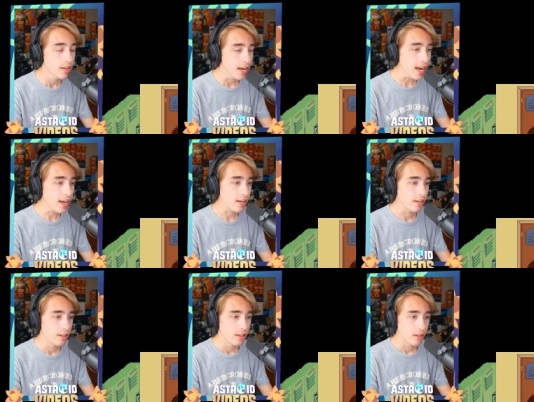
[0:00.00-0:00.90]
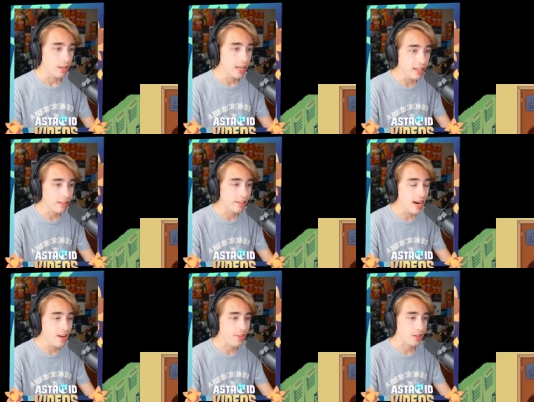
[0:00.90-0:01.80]
Hey, you didn't see
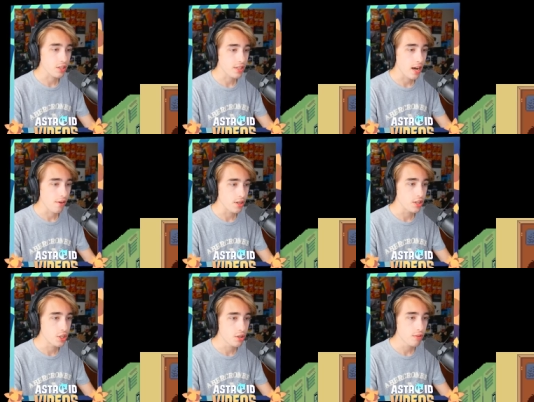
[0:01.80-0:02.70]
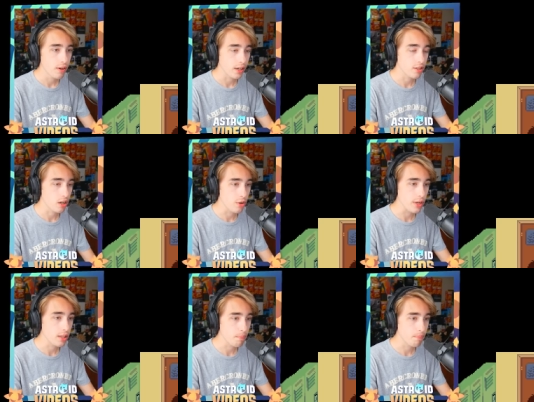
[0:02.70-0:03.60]
anything just now, did you? I saw you
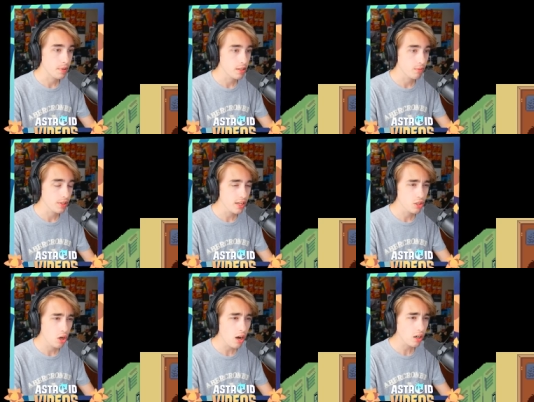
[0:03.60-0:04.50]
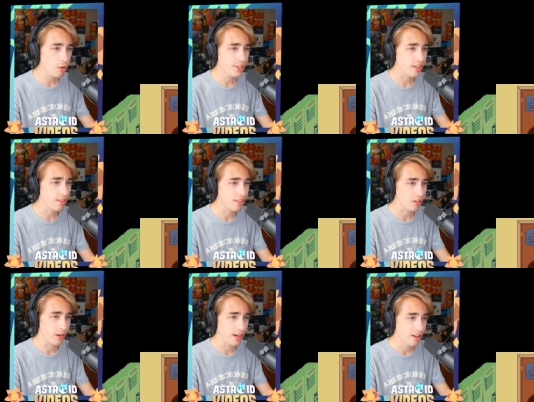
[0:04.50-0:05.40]
eat the piece. Was that chalk or was that a
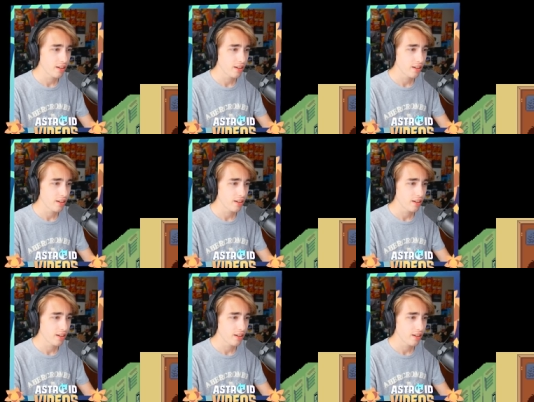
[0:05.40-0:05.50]
cigarette?